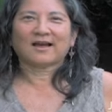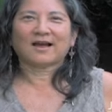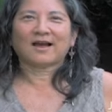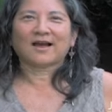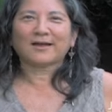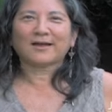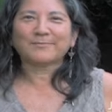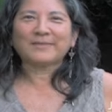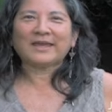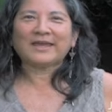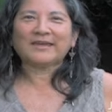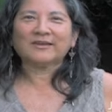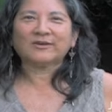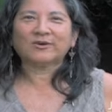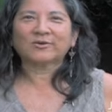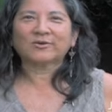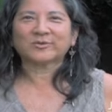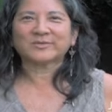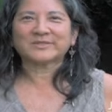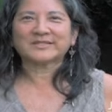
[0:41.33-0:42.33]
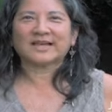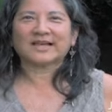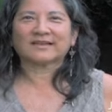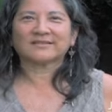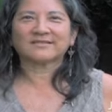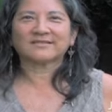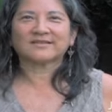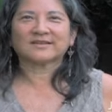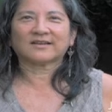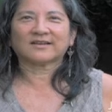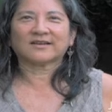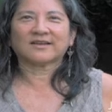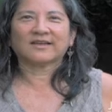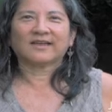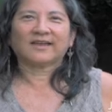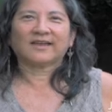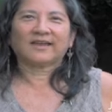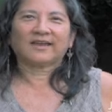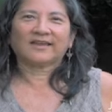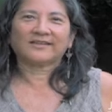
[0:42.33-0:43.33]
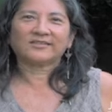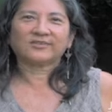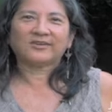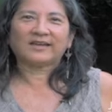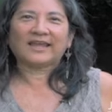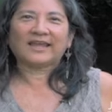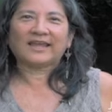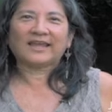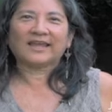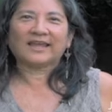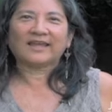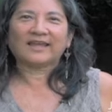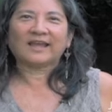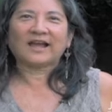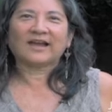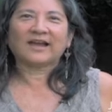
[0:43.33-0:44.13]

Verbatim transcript: I'm Eiko Kusasa, and today